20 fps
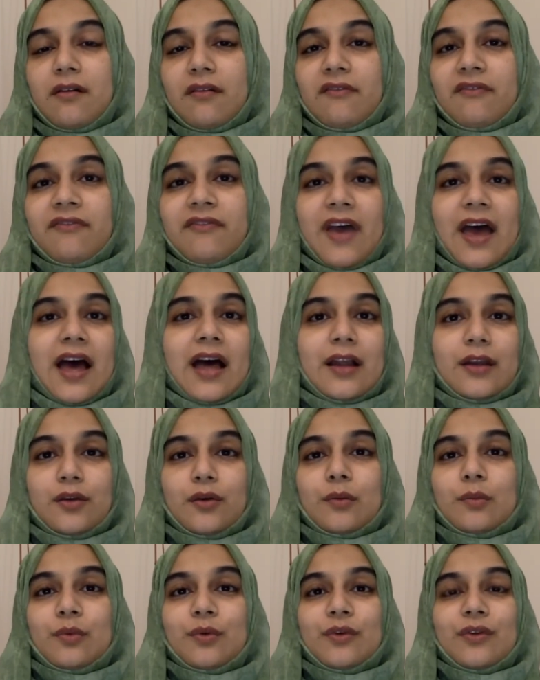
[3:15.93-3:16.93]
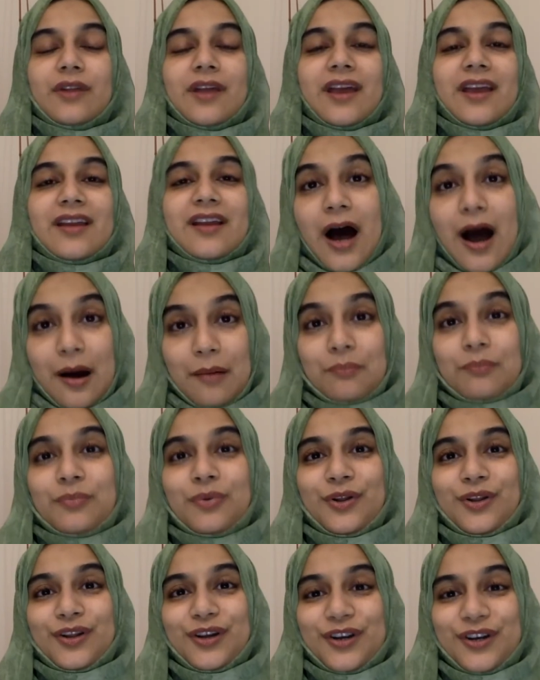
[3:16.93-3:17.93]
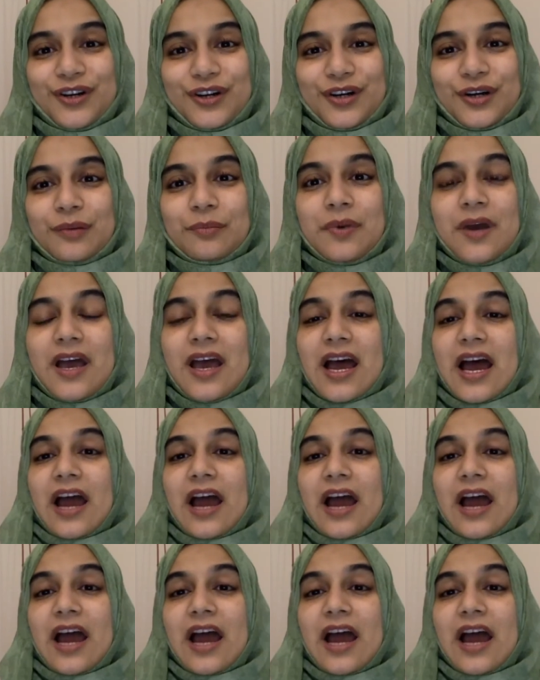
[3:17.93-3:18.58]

valuable and humble herb.